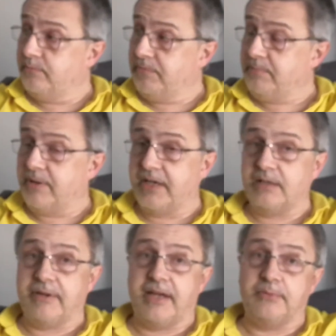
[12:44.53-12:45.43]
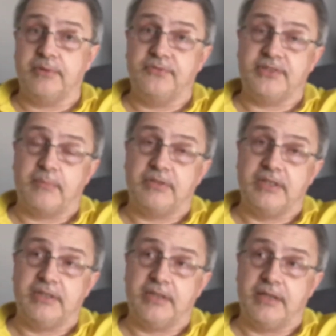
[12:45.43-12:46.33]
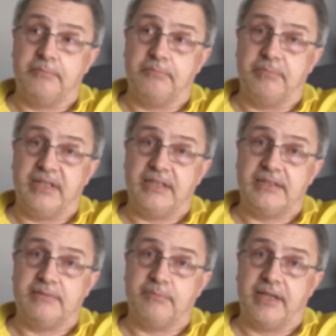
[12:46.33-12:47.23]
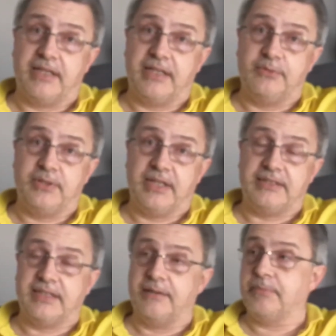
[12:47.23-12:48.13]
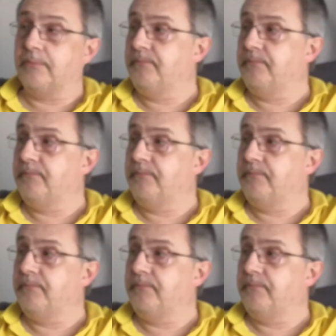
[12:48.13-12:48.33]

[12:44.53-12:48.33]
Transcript: been playing about with some of the bits and making little kits up.